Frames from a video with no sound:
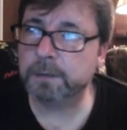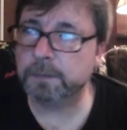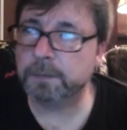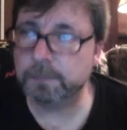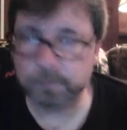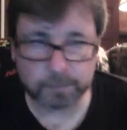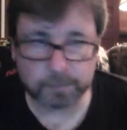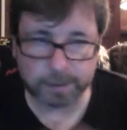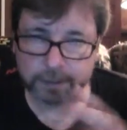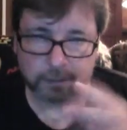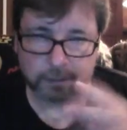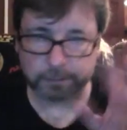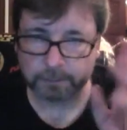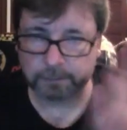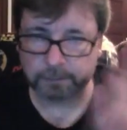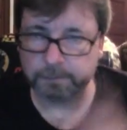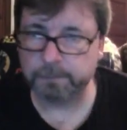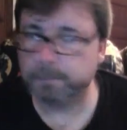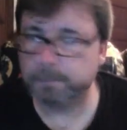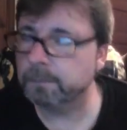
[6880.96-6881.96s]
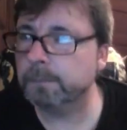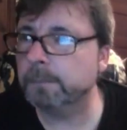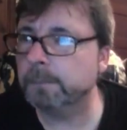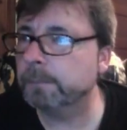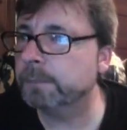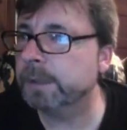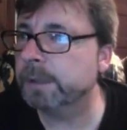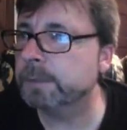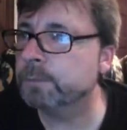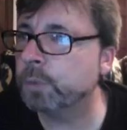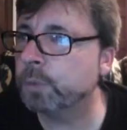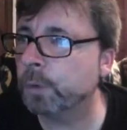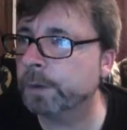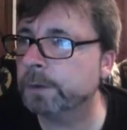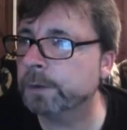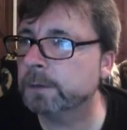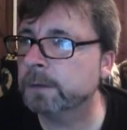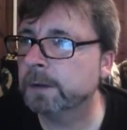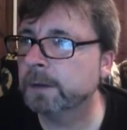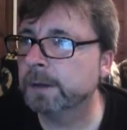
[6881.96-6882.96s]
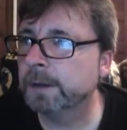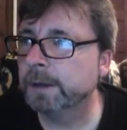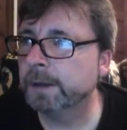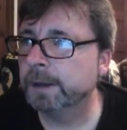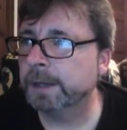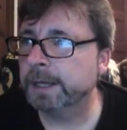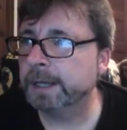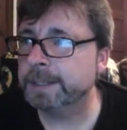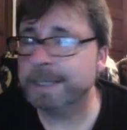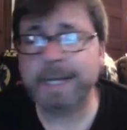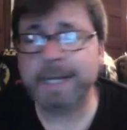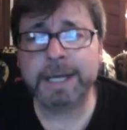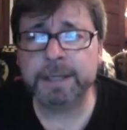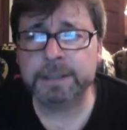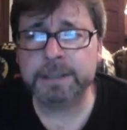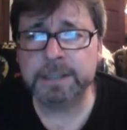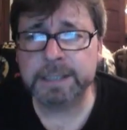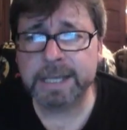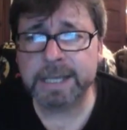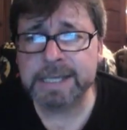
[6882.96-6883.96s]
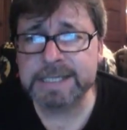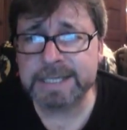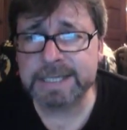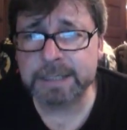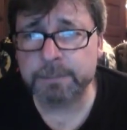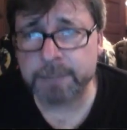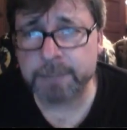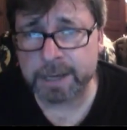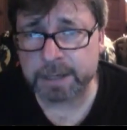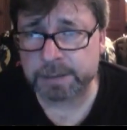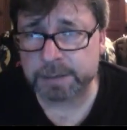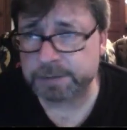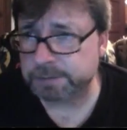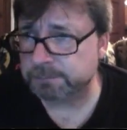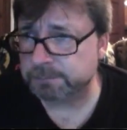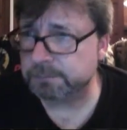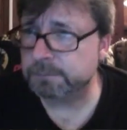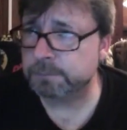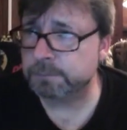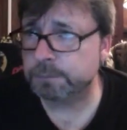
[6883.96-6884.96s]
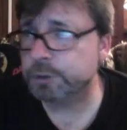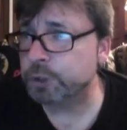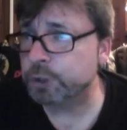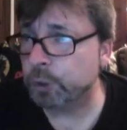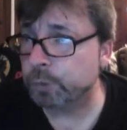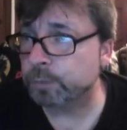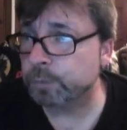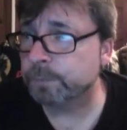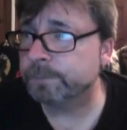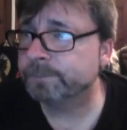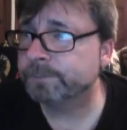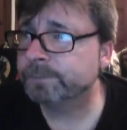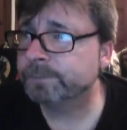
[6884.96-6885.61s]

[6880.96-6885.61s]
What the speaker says: regular pinpointer, and they had the AT Max shown.